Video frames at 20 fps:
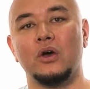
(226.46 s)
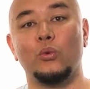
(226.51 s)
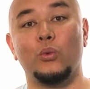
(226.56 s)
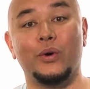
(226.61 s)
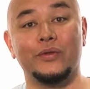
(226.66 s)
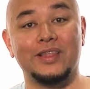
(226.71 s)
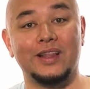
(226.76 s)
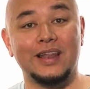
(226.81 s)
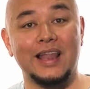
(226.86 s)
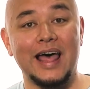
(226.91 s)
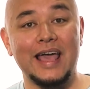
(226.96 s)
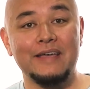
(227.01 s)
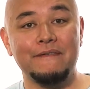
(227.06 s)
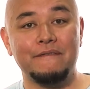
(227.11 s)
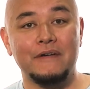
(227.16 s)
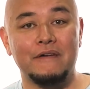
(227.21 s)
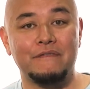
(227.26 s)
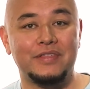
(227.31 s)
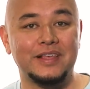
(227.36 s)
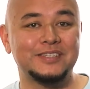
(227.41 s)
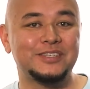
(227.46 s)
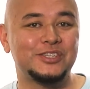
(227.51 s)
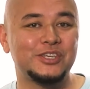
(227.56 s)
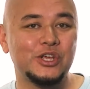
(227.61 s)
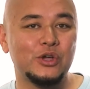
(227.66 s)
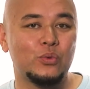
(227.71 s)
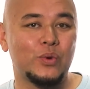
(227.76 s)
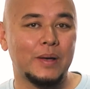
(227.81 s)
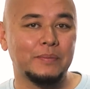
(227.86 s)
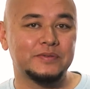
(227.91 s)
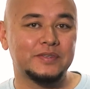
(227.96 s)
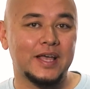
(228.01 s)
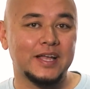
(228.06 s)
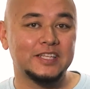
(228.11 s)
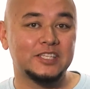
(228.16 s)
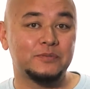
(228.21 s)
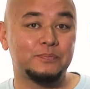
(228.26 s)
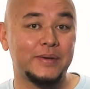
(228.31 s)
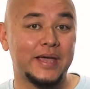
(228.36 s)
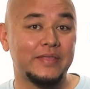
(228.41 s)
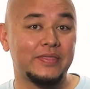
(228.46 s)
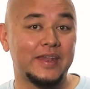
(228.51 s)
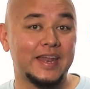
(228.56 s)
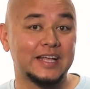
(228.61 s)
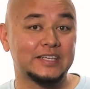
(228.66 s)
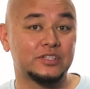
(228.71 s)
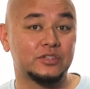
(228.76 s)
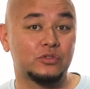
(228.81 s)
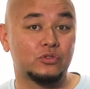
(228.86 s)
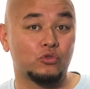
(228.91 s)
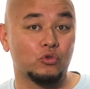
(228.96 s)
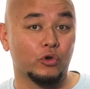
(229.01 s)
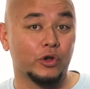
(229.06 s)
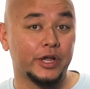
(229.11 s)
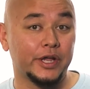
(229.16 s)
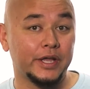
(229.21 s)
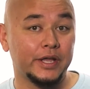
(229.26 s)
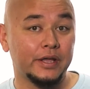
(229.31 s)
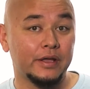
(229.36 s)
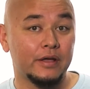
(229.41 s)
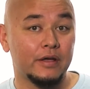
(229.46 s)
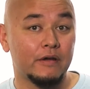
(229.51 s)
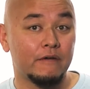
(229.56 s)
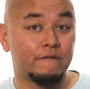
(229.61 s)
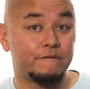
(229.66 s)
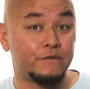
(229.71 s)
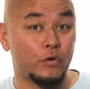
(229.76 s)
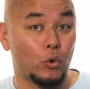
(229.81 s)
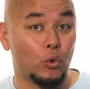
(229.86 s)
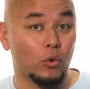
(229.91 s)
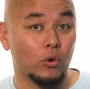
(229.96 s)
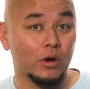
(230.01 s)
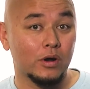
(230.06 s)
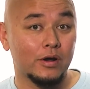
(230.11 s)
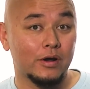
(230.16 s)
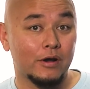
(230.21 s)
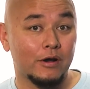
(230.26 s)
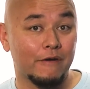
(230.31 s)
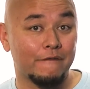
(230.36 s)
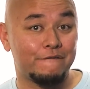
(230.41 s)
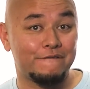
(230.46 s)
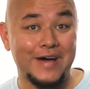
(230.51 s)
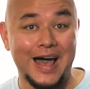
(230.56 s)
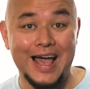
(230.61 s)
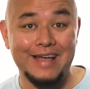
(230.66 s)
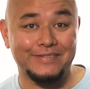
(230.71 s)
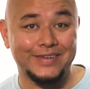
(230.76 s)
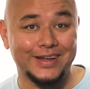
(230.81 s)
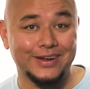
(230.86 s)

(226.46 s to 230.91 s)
Will the life of this new website span the next three, four, or five